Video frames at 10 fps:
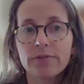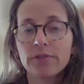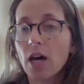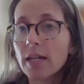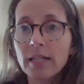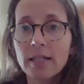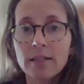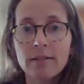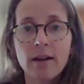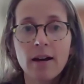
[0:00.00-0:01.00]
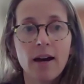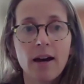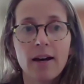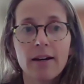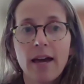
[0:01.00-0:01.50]
flooding
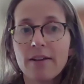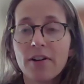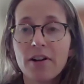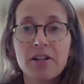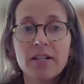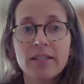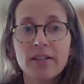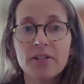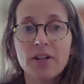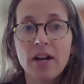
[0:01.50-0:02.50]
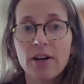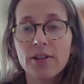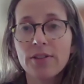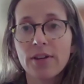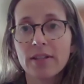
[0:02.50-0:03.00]
and various other
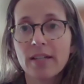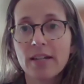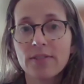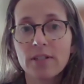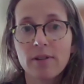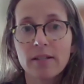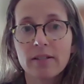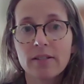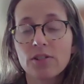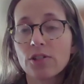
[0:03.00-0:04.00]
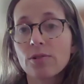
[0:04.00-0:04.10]
health and safety risks